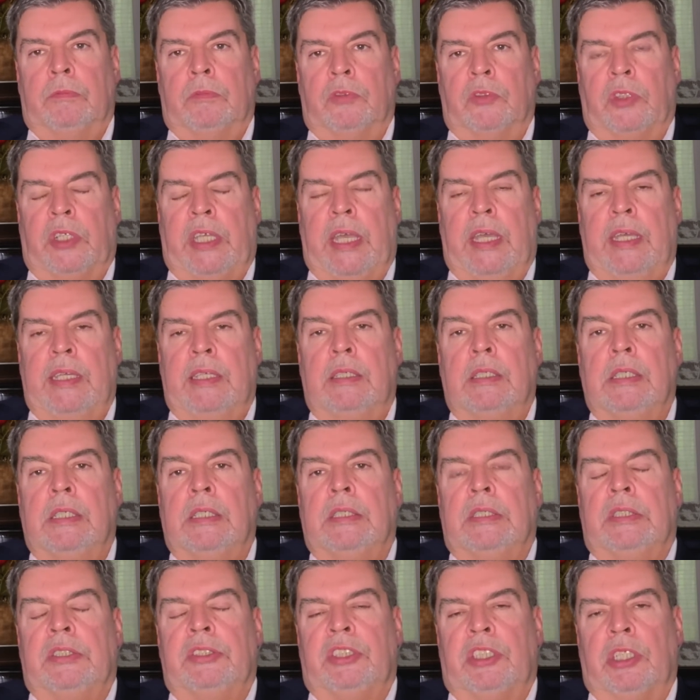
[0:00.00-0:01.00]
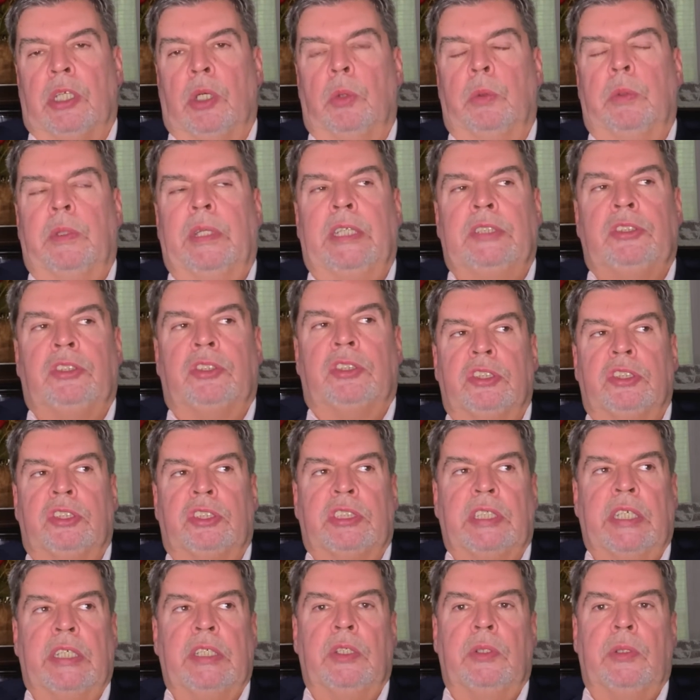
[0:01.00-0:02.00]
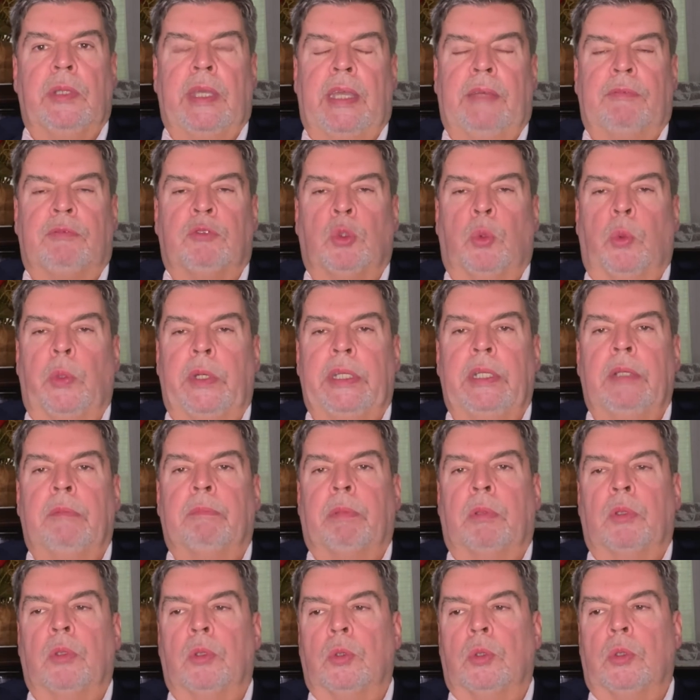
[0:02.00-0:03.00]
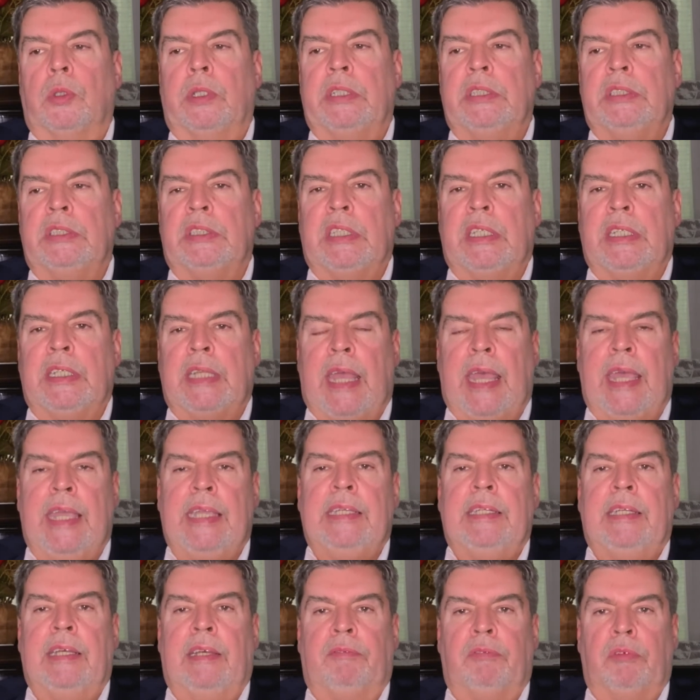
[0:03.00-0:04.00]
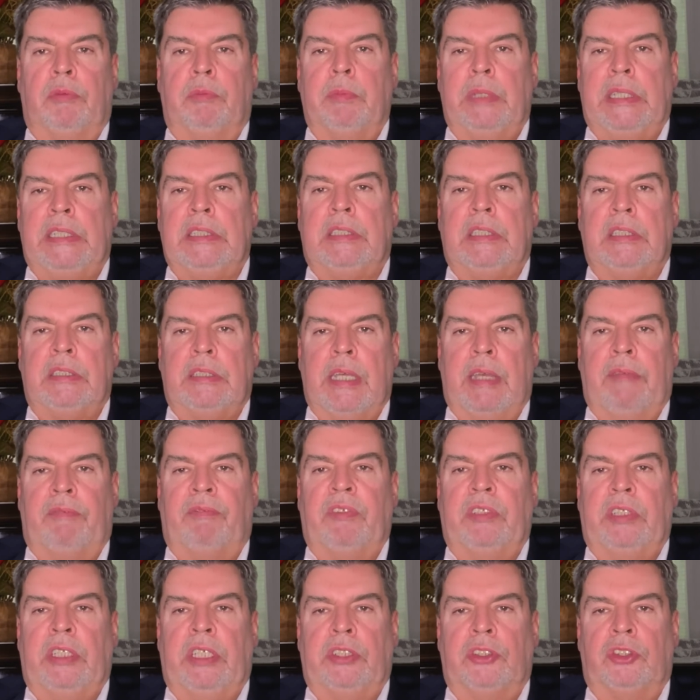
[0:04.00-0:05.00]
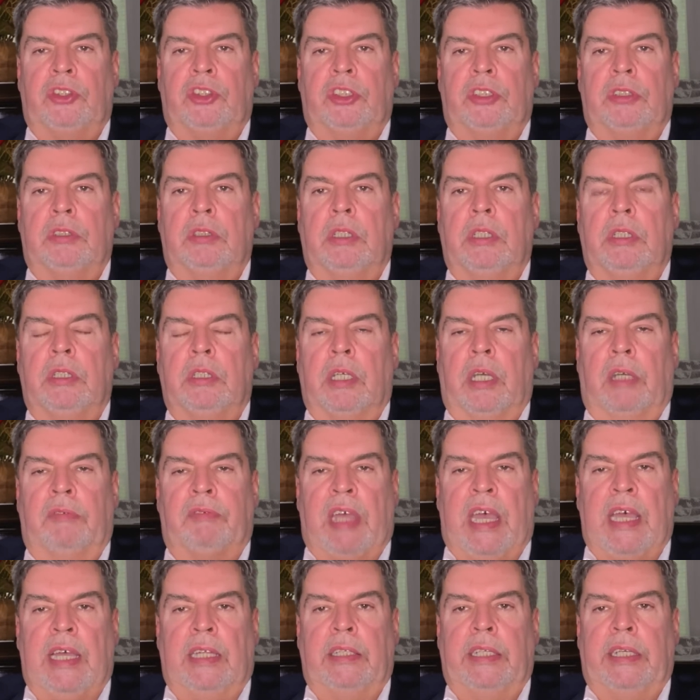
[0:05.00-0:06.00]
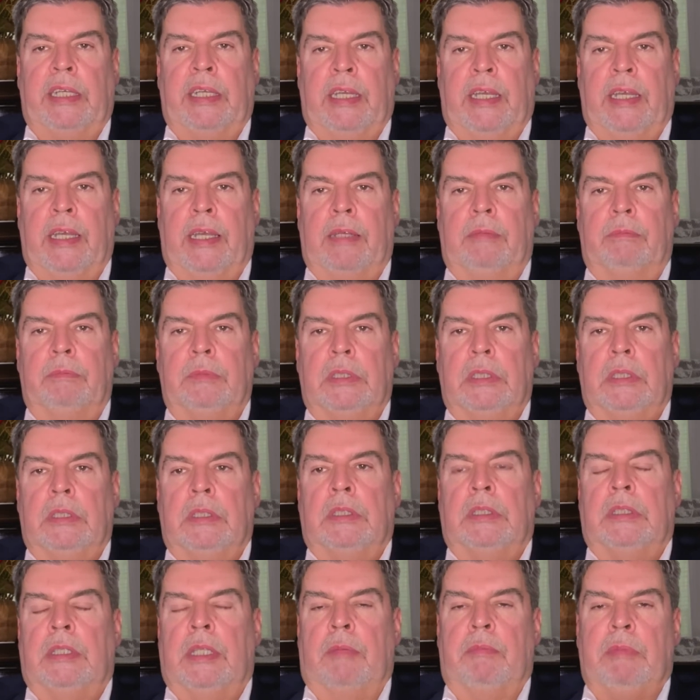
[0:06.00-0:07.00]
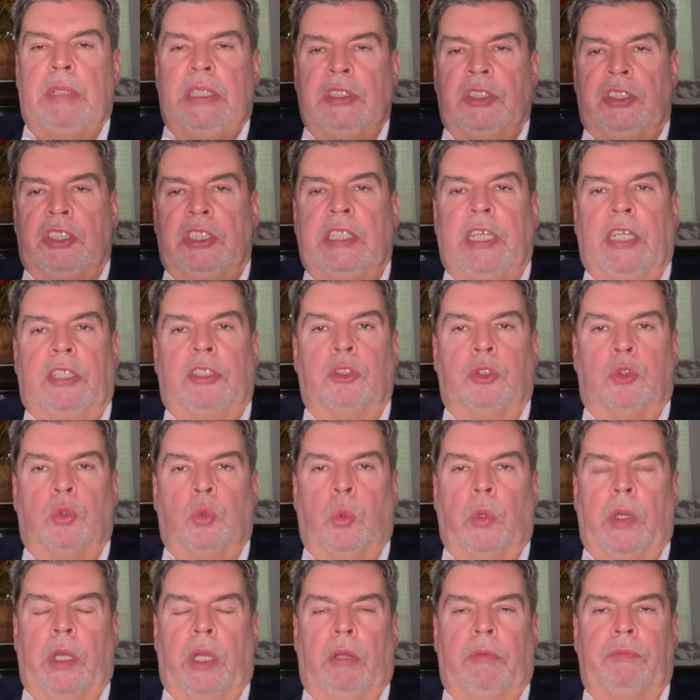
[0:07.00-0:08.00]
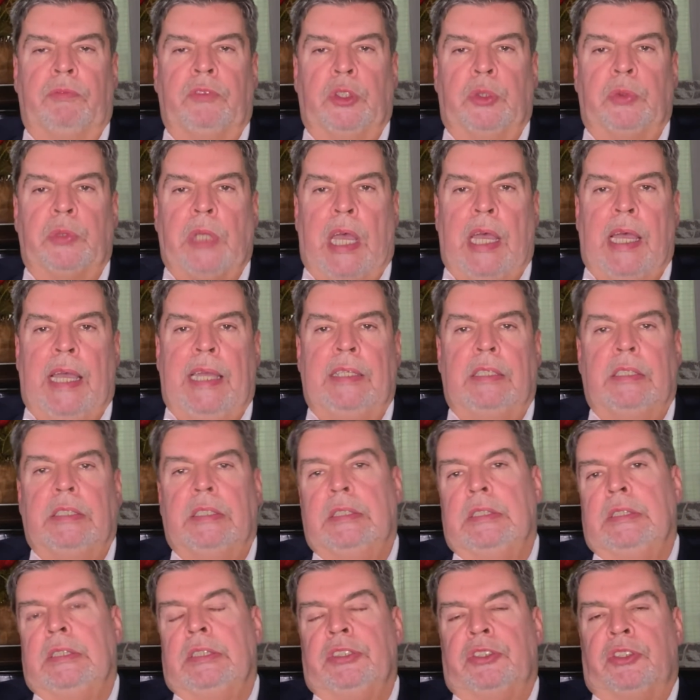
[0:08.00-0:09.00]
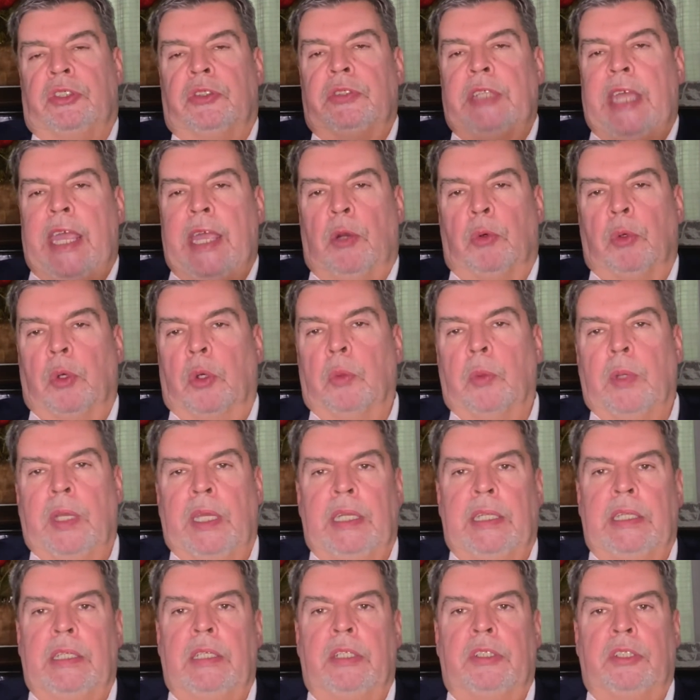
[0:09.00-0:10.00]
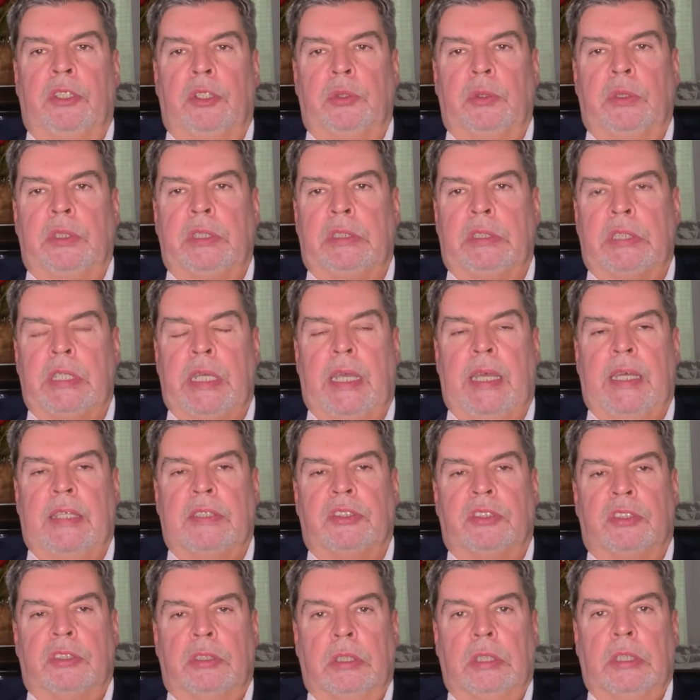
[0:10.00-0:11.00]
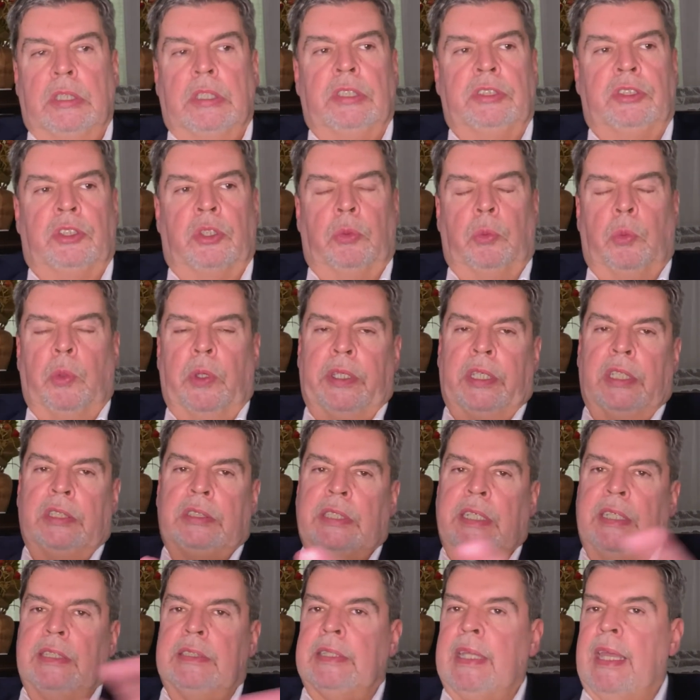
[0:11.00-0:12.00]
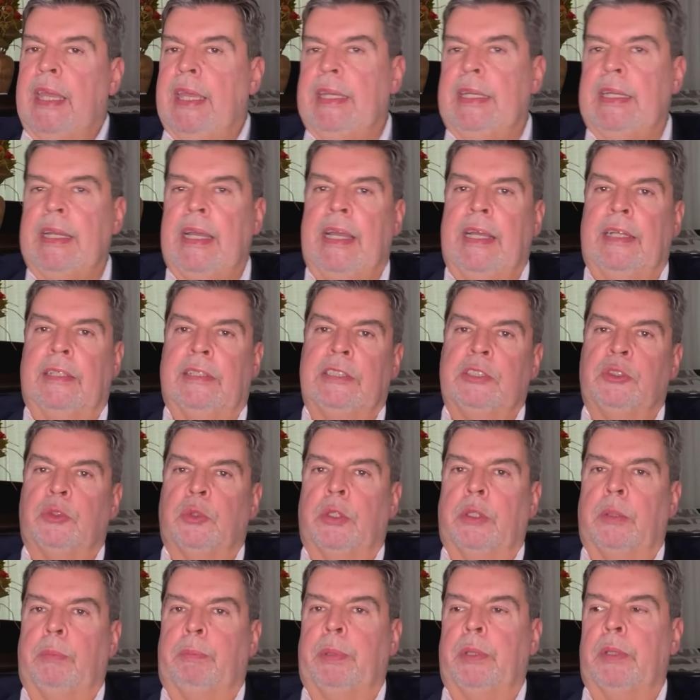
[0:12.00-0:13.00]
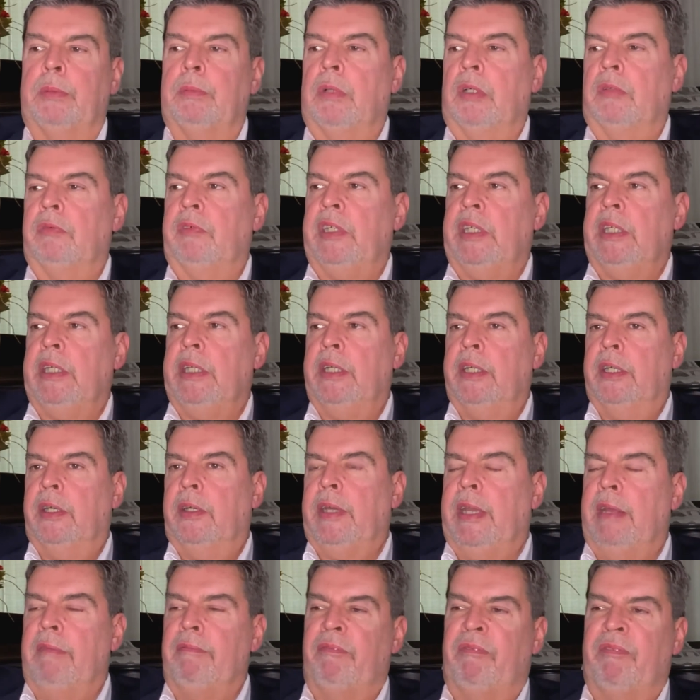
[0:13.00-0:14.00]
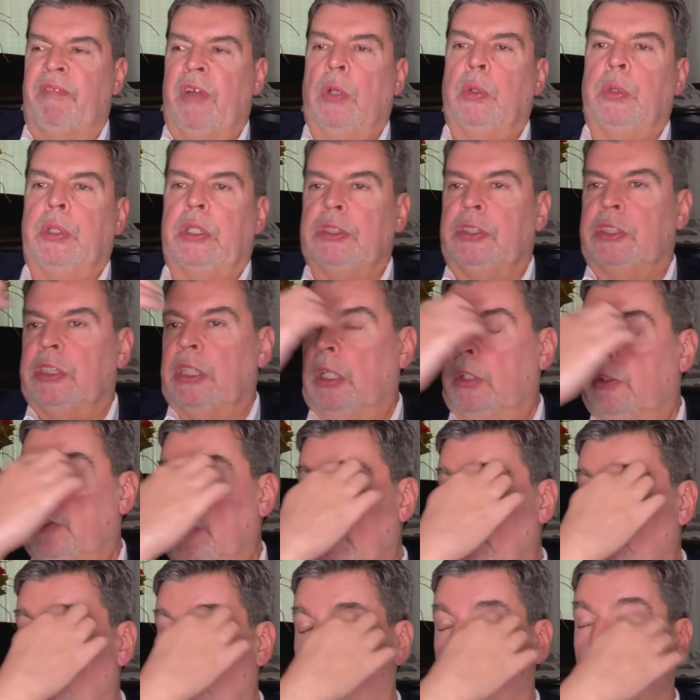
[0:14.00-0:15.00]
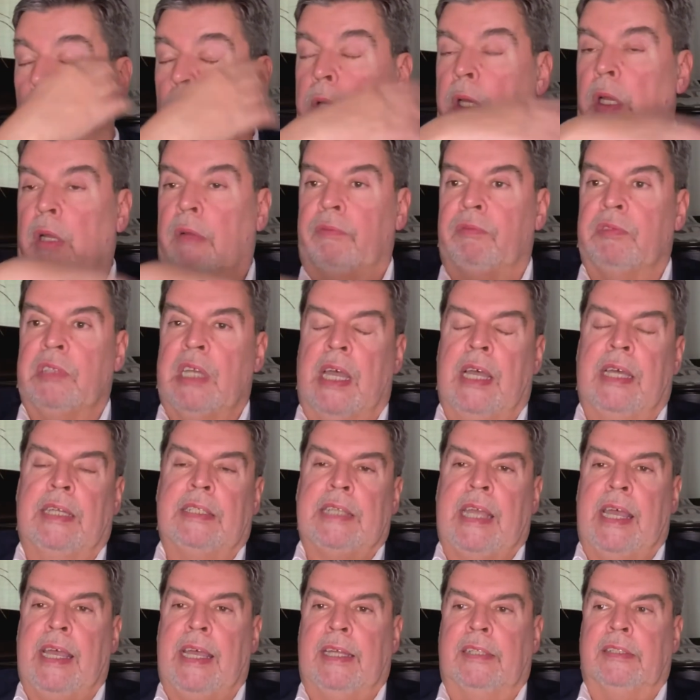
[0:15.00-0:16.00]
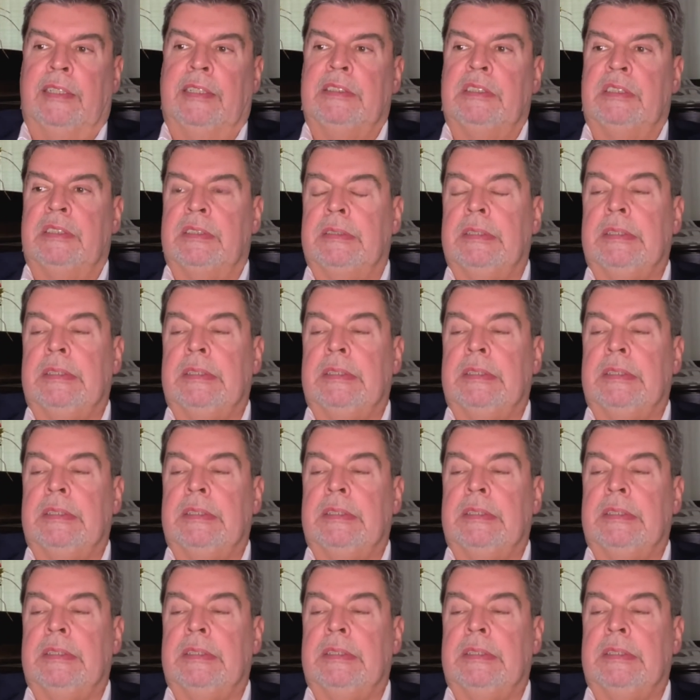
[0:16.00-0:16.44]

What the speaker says: Okay? So let's say you have 20 employees and 8 of them meet the definition of highly comp. That means the other 12 do not. So now we're ready to do the test. So we're going to take the 8 highlies, we're going to put them over here and focus on these 12 non-highlies.